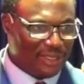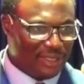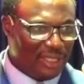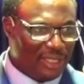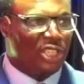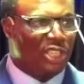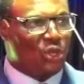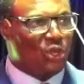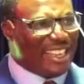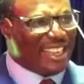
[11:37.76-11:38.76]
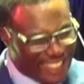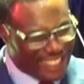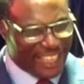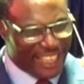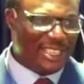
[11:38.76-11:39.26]
You can take a
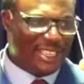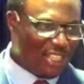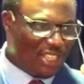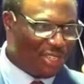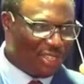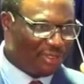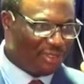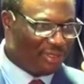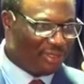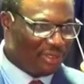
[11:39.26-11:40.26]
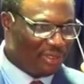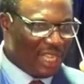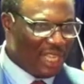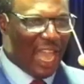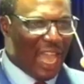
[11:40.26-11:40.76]
decision. And
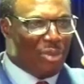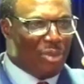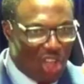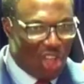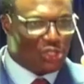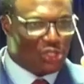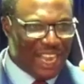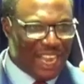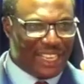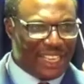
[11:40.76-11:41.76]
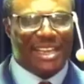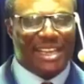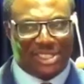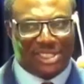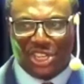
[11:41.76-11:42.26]
because you take that
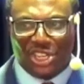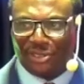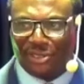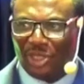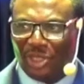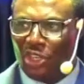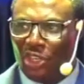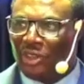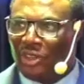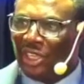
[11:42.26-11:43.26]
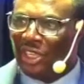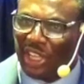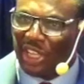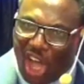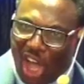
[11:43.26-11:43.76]
decision,
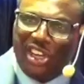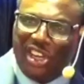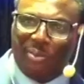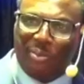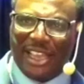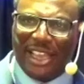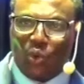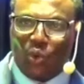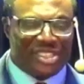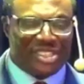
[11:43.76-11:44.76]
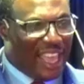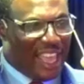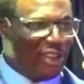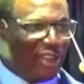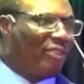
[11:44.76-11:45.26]
God Almighty, who is the head of
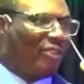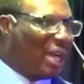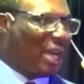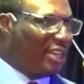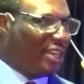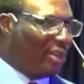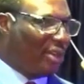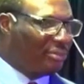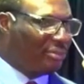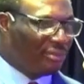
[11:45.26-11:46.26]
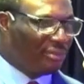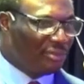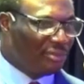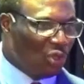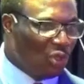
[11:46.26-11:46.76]
our kingdom,
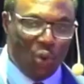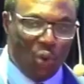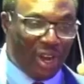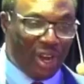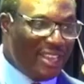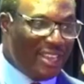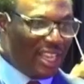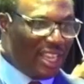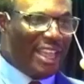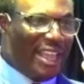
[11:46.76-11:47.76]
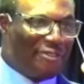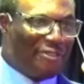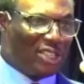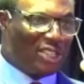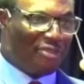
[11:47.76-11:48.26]
who reigns in the affairs of
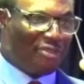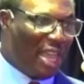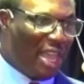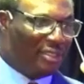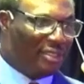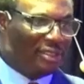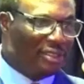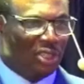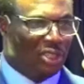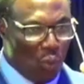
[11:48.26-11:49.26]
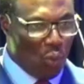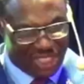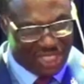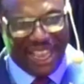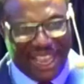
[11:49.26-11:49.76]
men, will
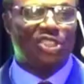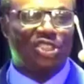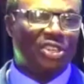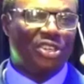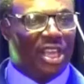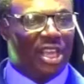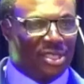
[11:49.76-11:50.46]
sanction it.